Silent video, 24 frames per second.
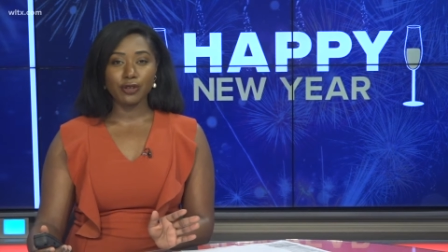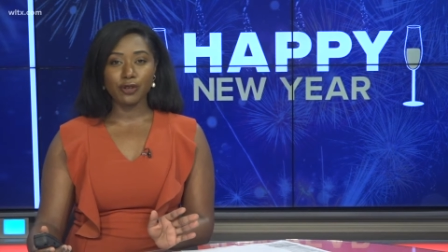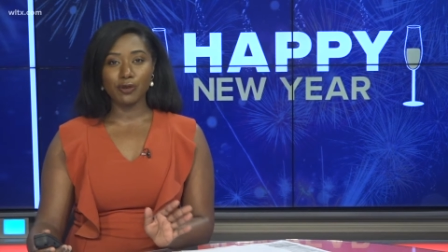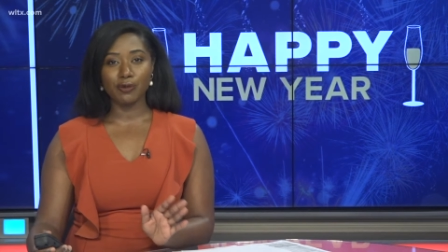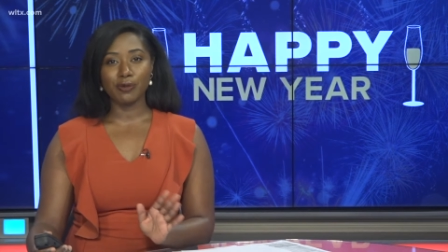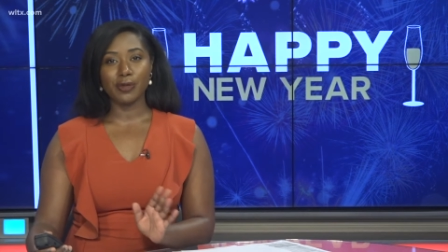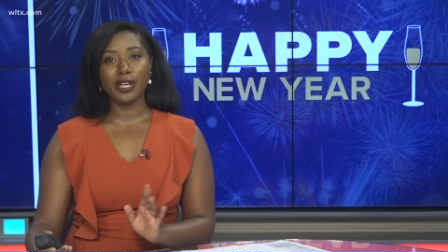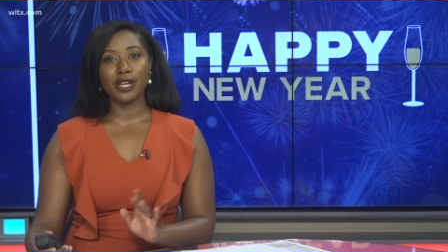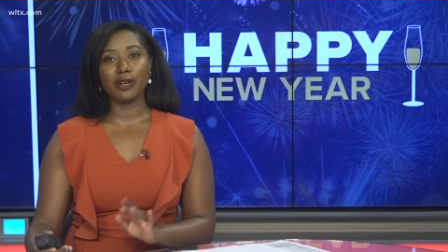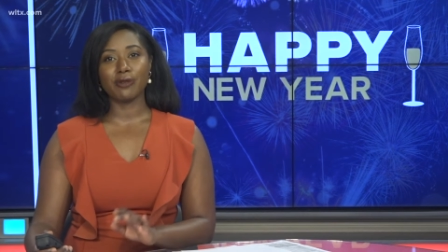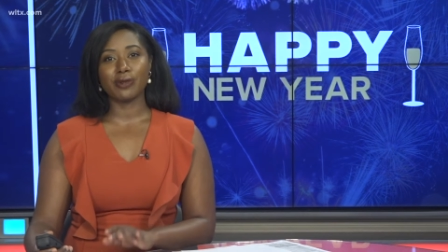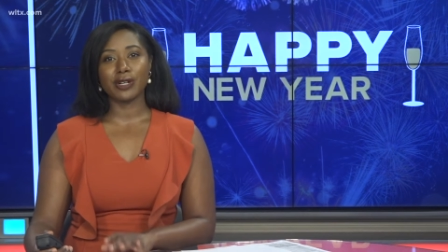
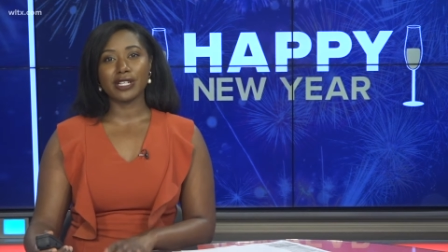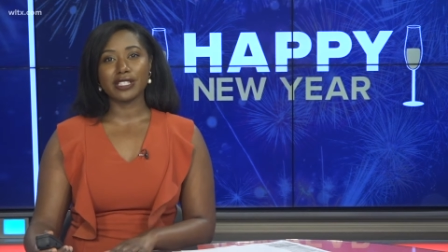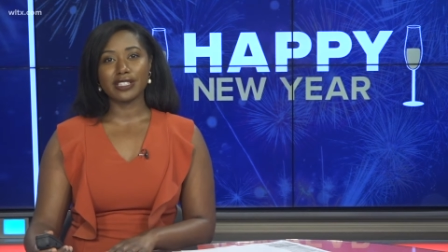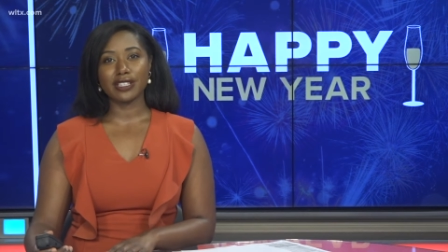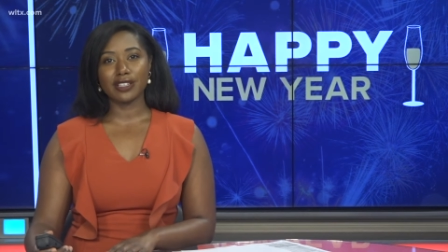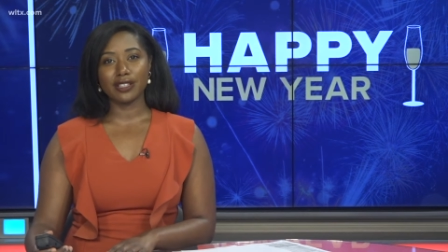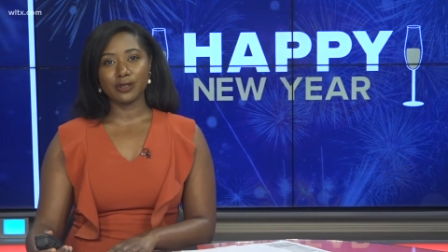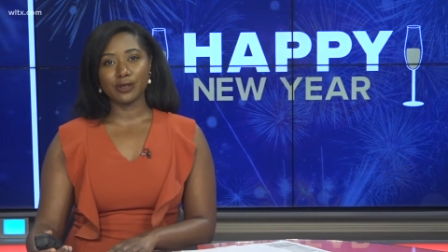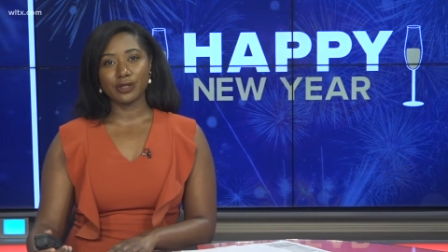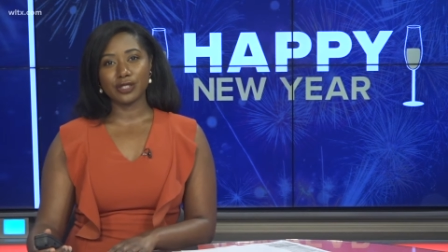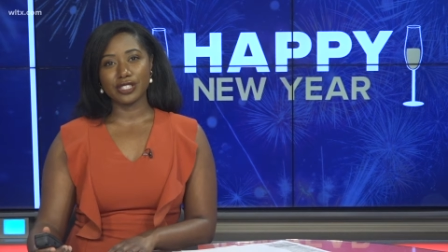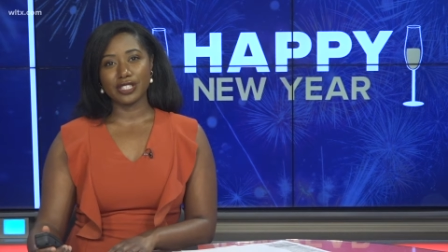new me
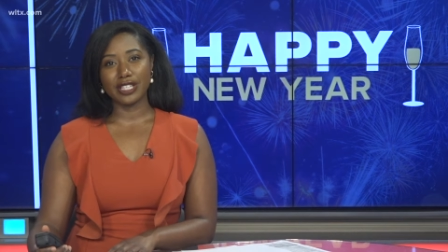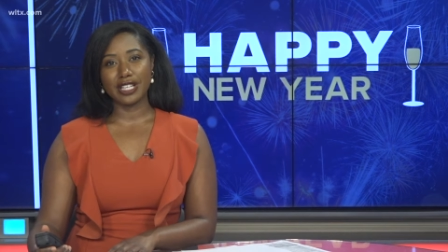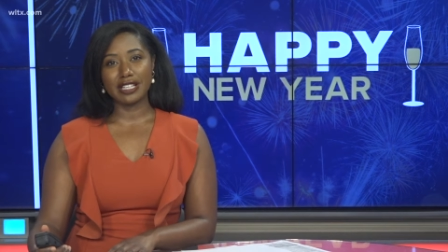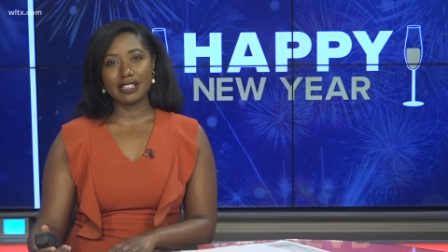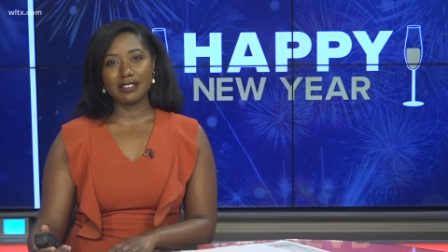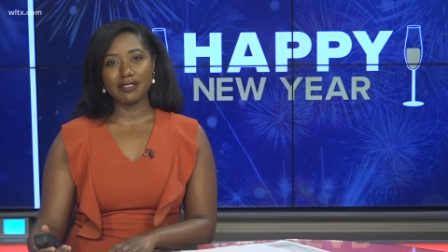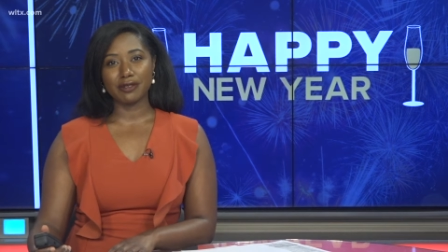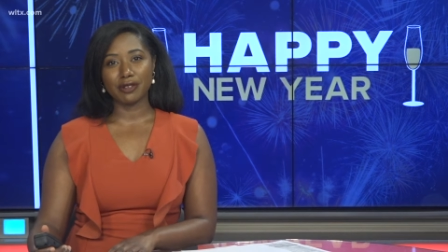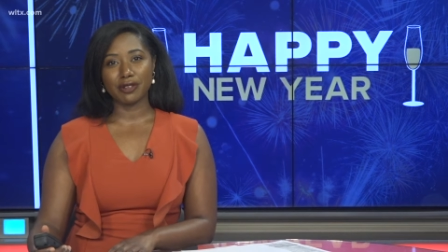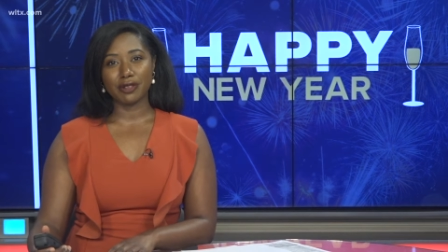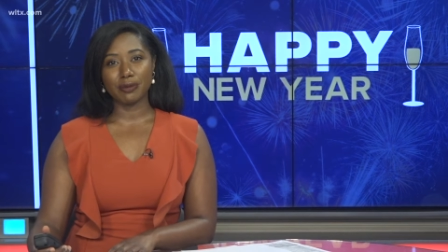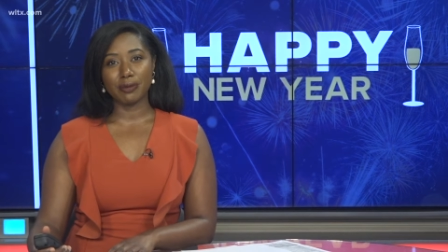
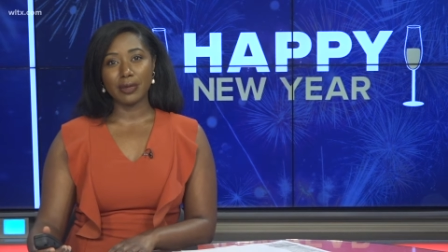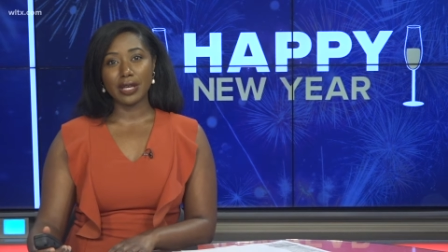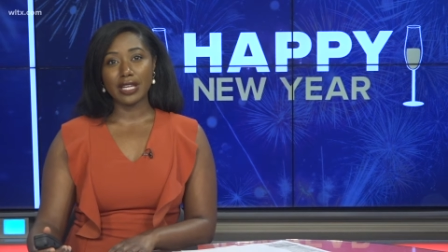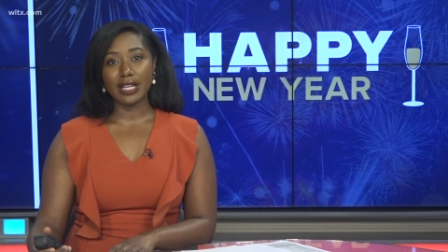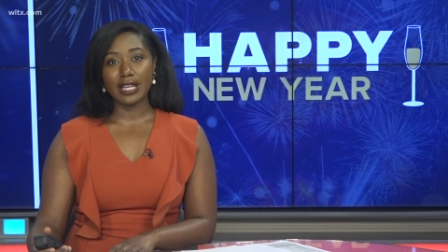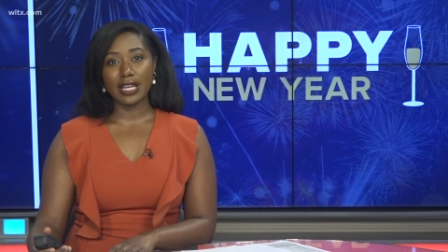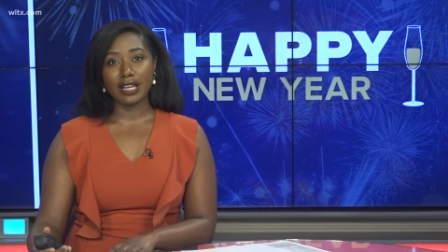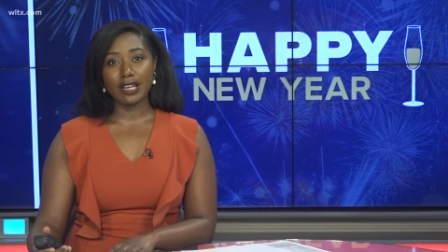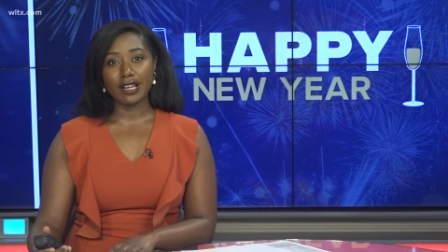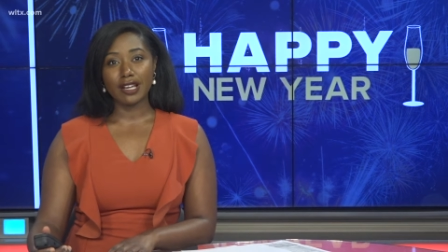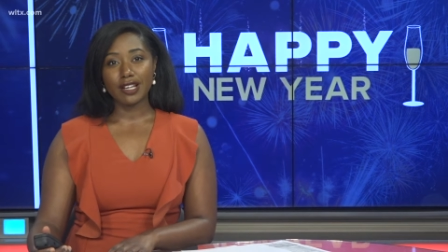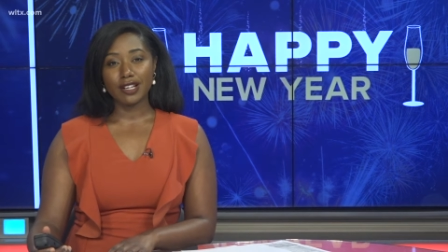resolution, with
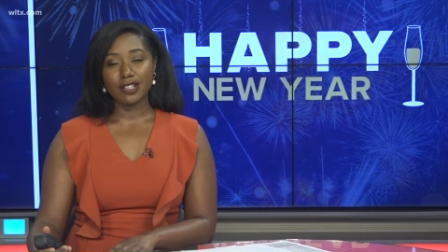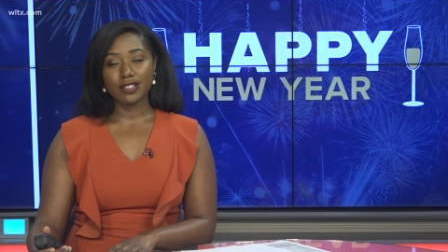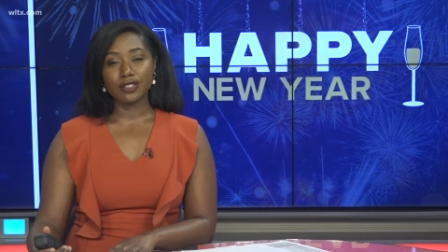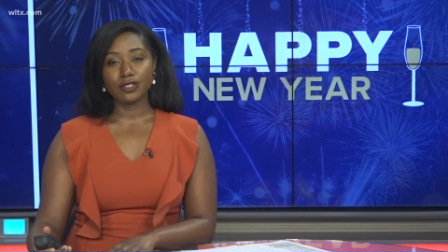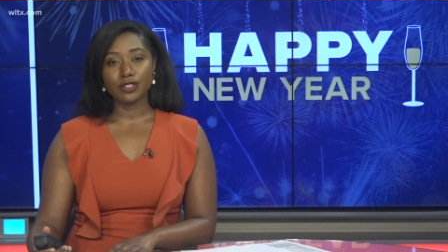many